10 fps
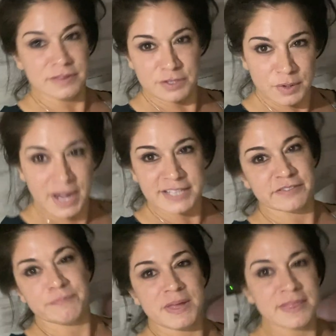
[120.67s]
You guys
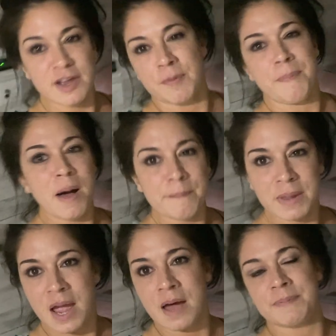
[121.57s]
have been there to pump
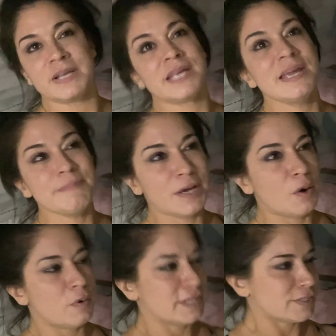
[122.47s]
me up and keep me
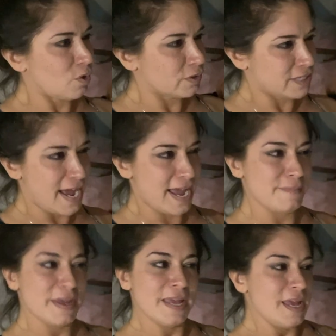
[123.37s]
going this whole
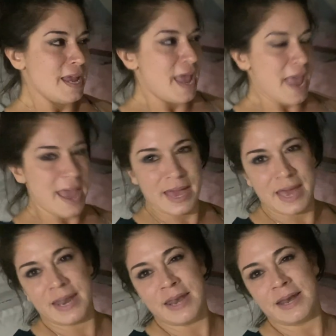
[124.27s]
time.
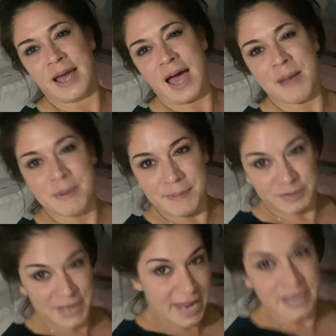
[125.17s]
And I'm
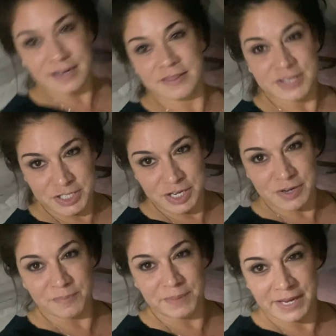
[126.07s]
about to head into the
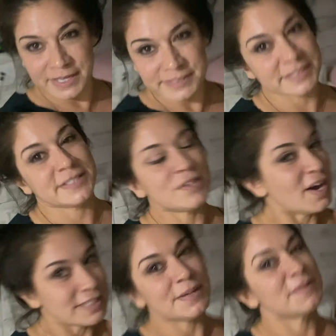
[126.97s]
gym because this is
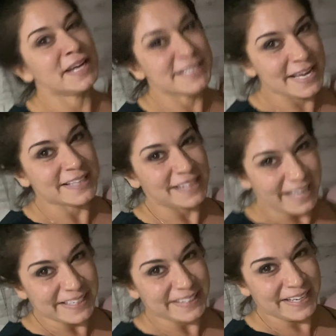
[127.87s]
not something I take
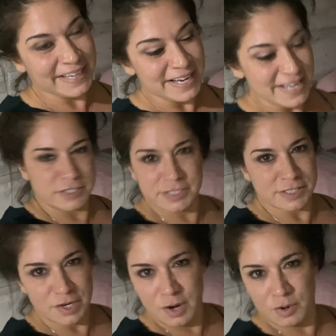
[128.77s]
lightly. Just
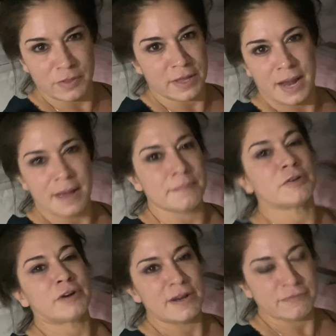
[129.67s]
know that I'm
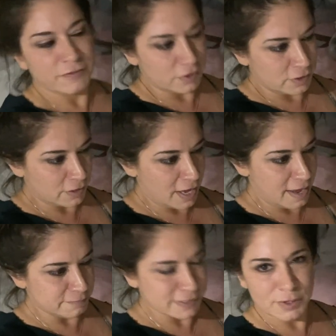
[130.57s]
grateful.
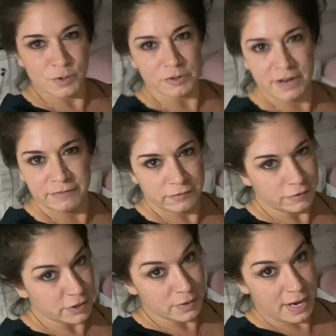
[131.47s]
I'm so grateful for
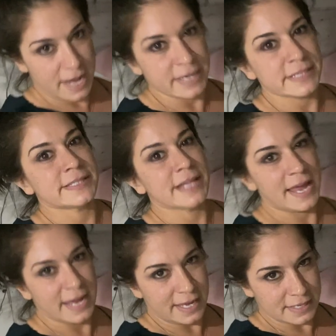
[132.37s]
you guys,
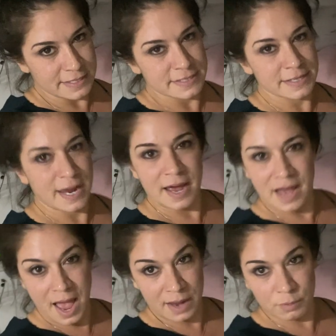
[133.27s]
and
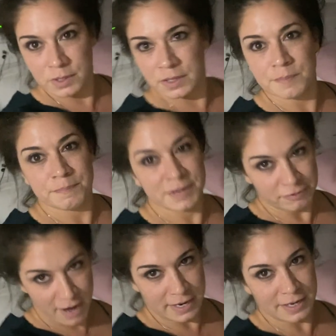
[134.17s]
I will be
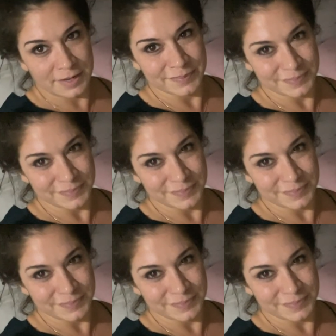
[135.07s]
ready.